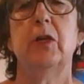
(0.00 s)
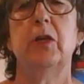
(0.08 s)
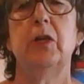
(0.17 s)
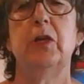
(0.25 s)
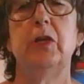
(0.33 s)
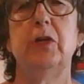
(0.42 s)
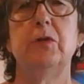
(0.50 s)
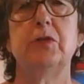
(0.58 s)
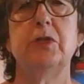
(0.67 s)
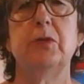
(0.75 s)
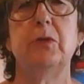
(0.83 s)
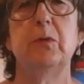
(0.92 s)
you
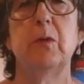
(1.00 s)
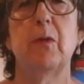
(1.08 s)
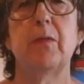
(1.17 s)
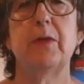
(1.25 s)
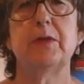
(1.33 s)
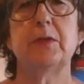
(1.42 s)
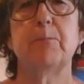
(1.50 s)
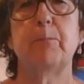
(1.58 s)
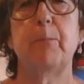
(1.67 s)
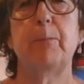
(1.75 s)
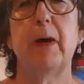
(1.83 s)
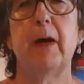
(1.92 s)
do the
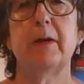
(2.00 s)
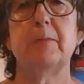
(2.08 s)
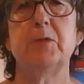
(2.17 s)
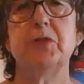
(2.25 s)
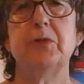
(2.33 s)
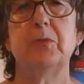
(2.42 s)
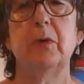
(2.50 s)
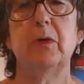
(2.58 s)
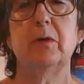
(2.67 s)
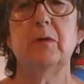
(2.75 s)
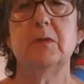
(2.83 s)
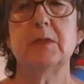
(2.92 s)
bottom 2
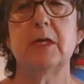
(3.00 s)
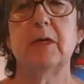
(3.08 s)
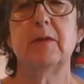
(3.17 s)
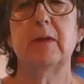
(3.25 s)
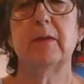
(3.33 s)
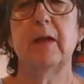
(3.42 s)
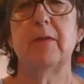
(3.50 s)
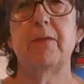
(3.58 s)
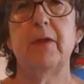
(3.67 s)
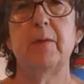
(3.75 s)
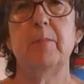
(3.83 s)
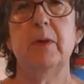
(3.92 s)
rows and then let
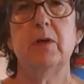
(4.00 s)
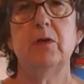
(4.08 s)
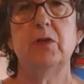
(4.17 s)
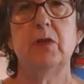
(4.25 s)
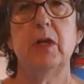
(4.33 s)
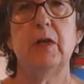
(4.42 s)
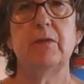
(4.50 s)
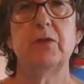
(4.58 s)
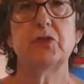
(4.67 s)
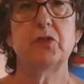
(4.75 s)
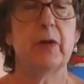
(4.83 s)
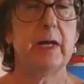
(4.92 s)
them either
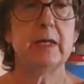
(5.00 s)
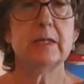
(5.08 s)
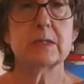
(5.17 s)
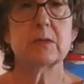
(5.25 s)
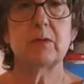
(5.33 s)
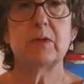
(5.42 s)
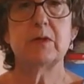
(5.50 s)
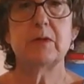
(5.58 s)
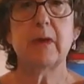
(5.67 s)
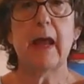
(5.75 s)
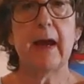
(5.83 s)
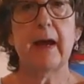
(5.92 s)
trace or
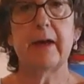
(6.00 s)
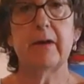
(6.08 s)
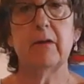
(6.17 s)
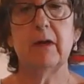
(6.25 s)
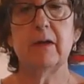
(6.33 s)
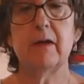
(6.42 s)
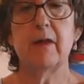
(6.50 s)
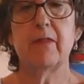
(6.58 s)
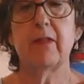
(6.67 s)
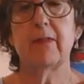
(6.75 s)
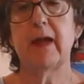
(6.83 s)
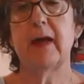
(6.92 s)
add on
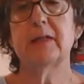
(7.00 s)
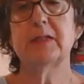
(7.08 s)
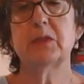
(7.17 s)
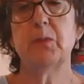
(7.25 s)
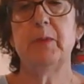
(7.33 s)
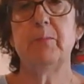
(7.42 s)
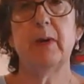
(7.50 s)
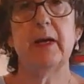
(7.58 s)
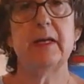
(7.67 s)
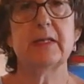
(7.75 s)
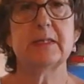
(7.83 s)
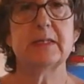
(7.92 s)
the last one by
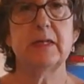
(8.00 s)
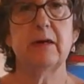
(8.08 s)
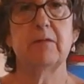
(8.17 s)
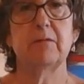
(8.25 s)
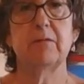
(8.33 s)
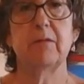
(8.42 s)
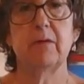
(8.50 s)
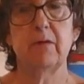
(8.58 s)
itself.